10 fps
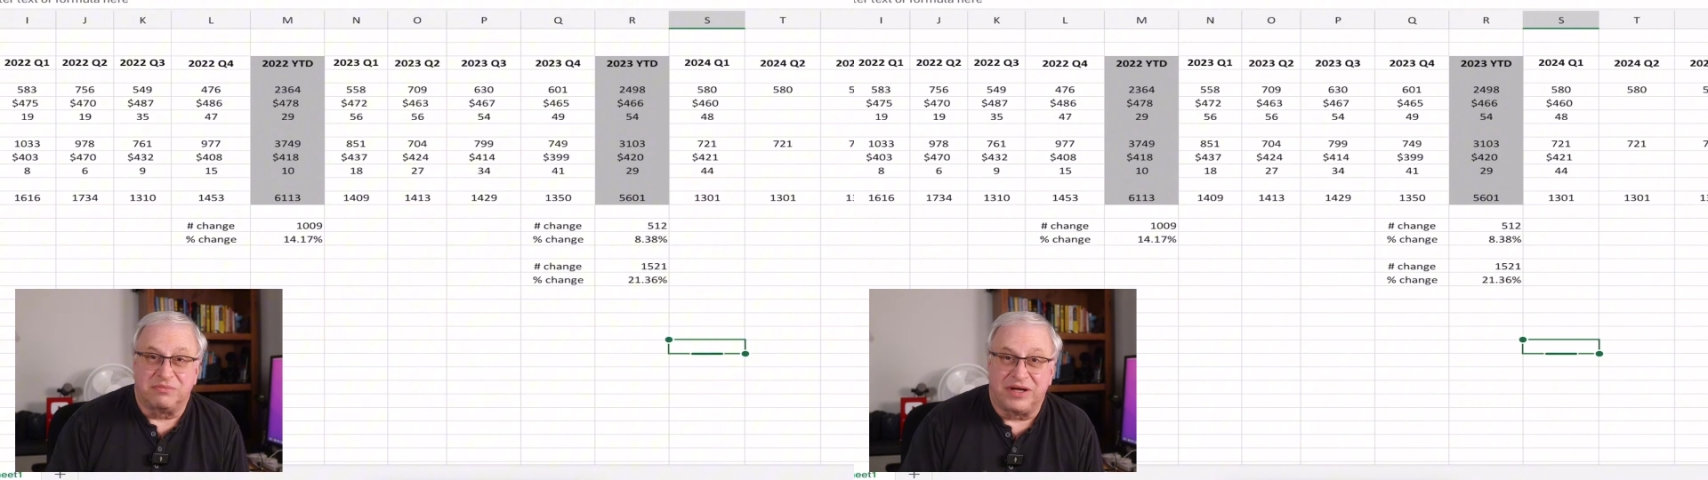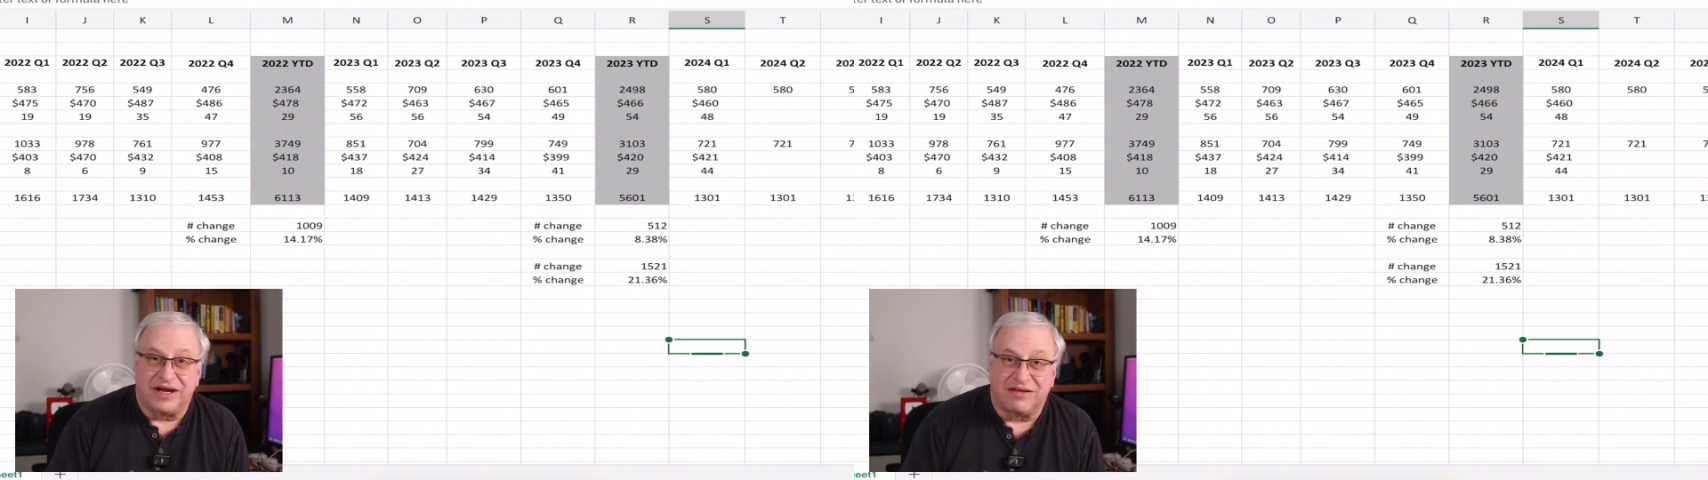
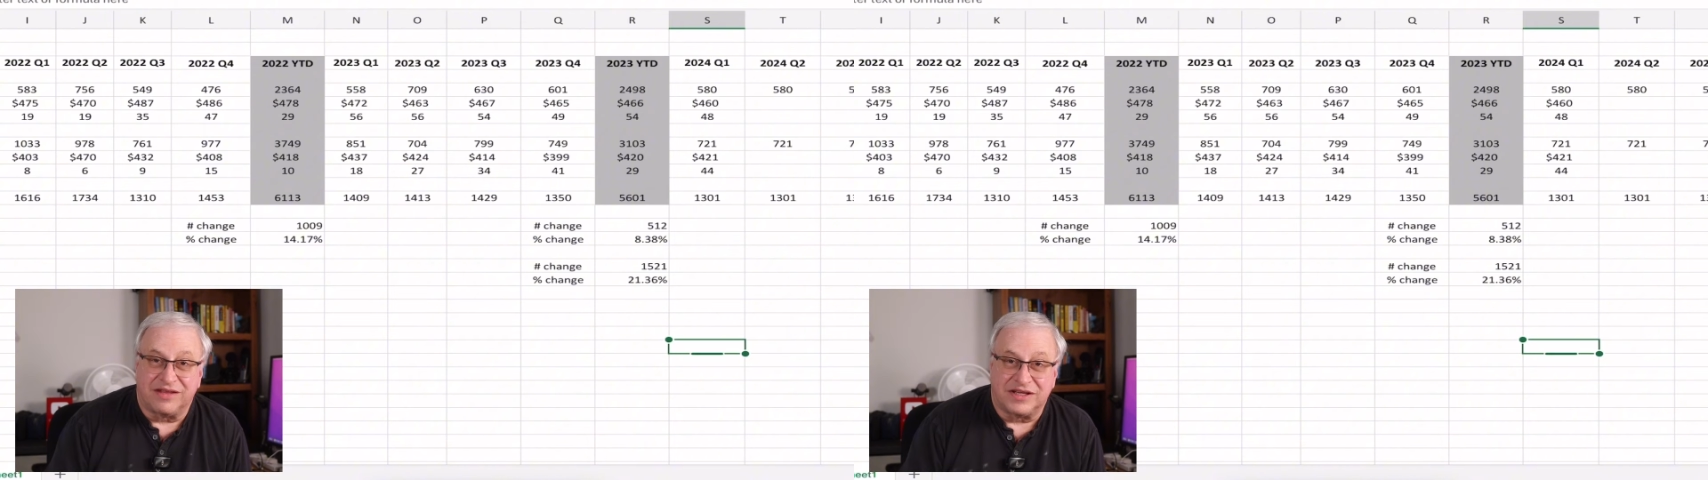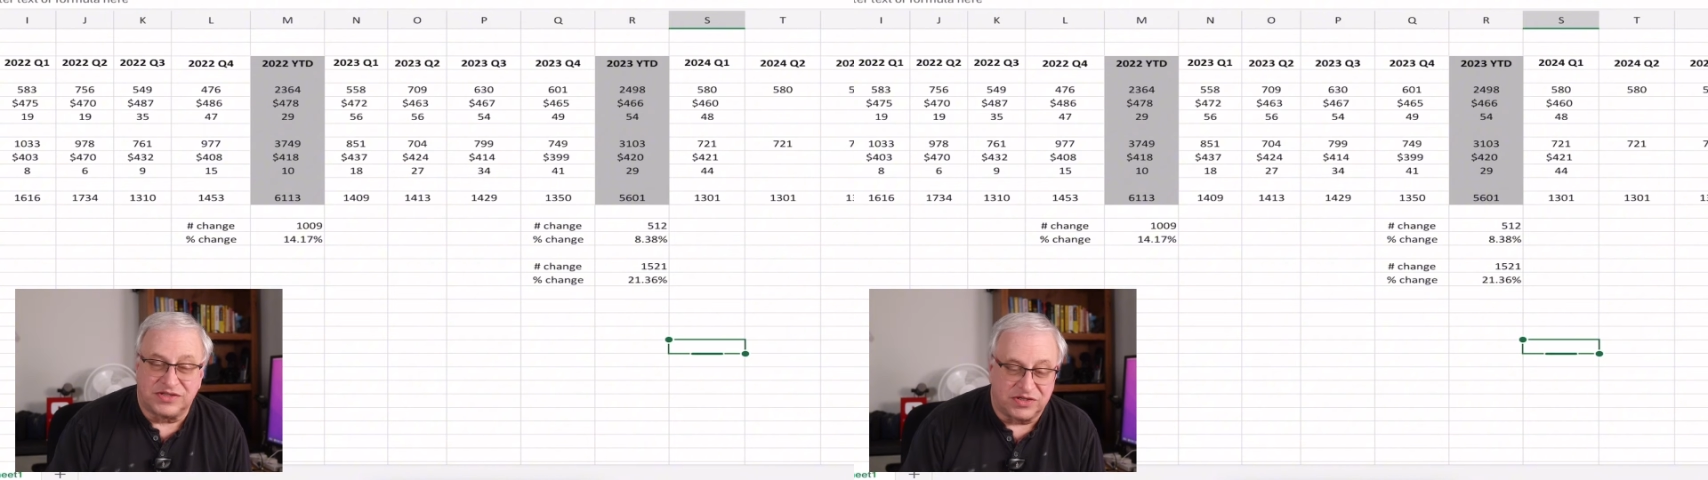compare
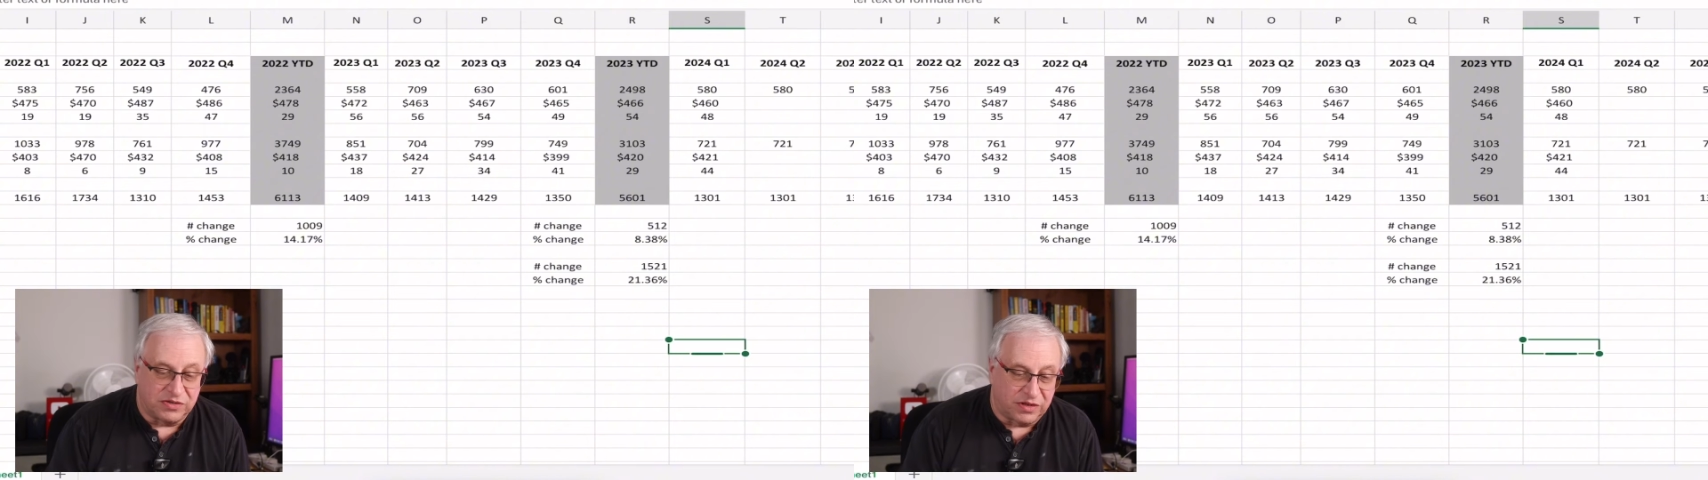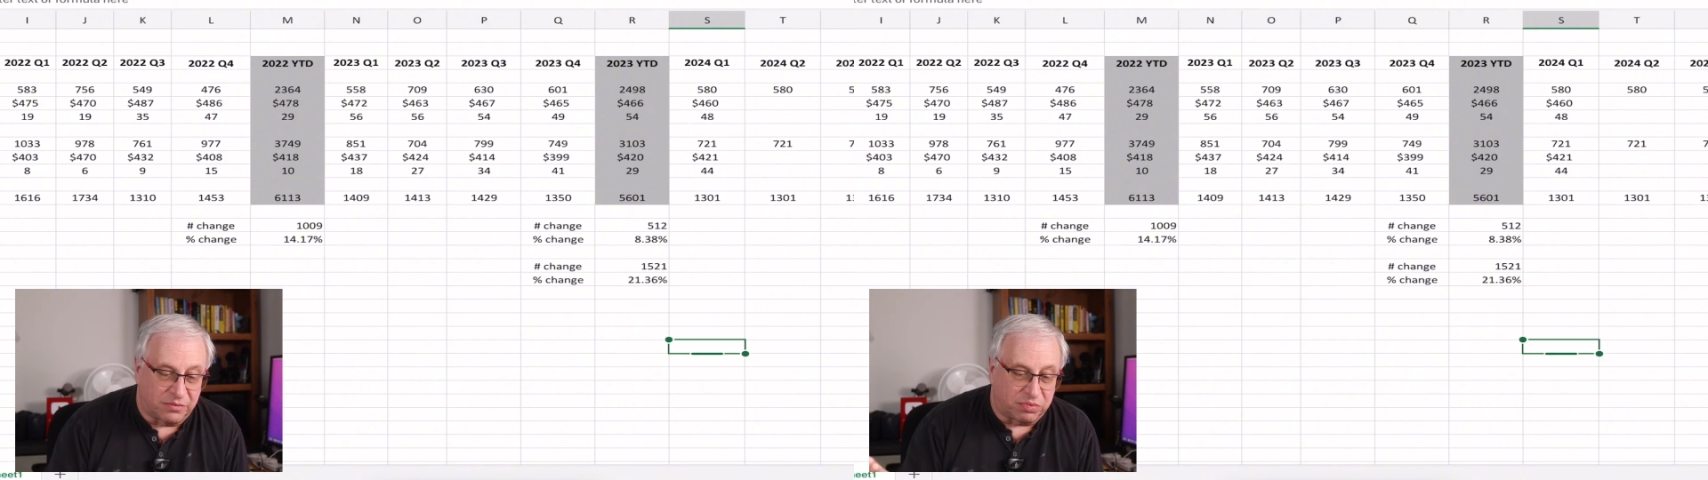this
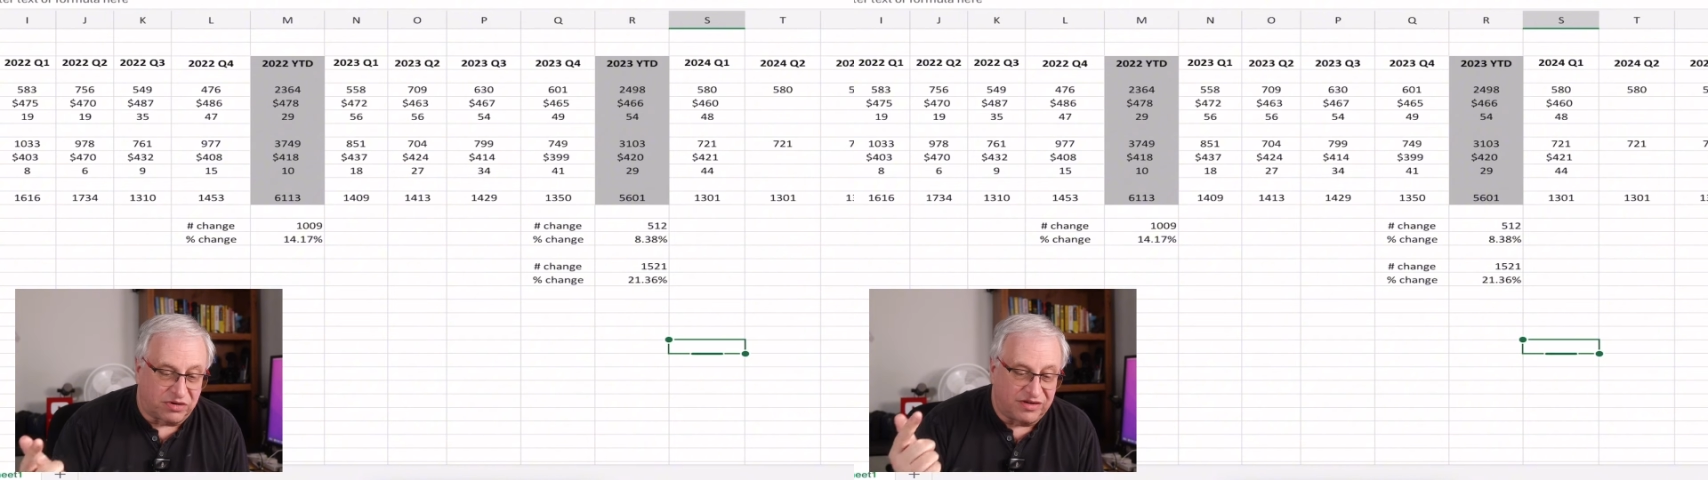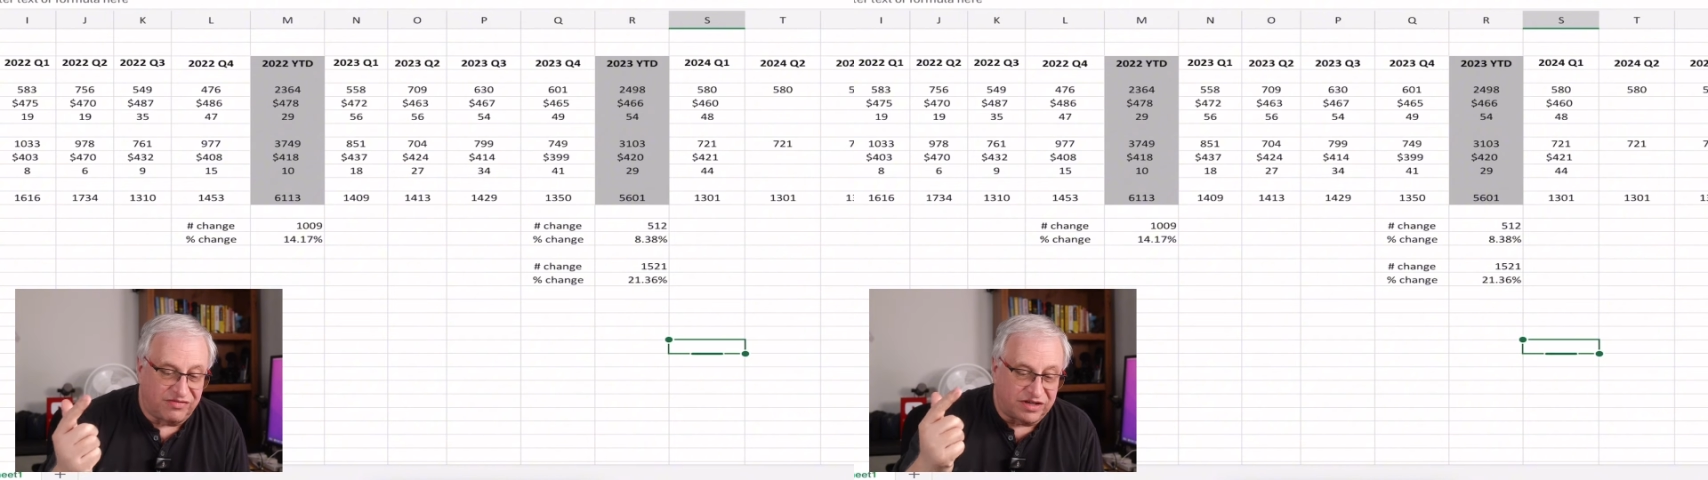to the
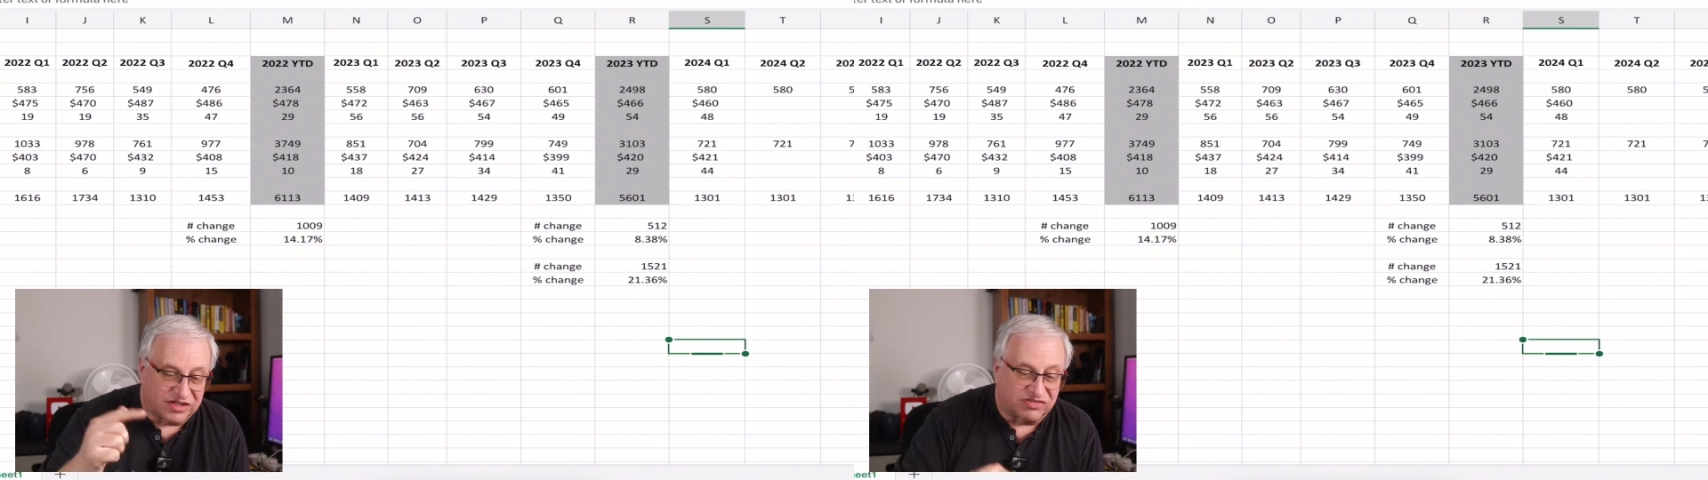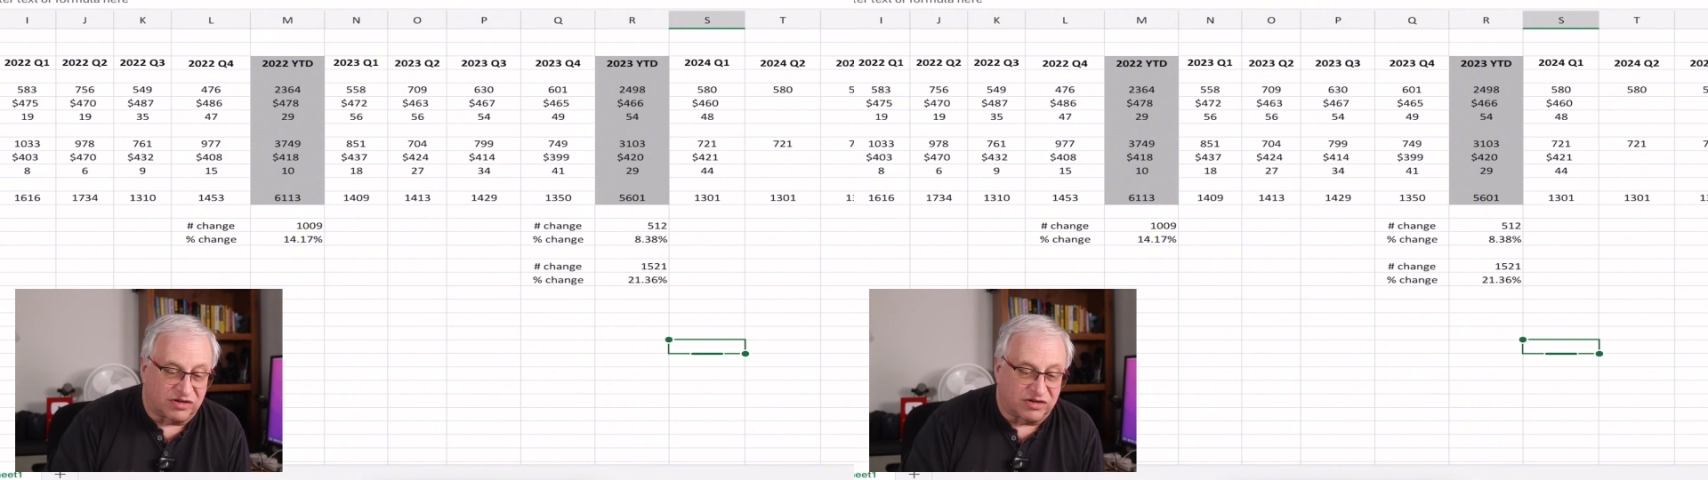previous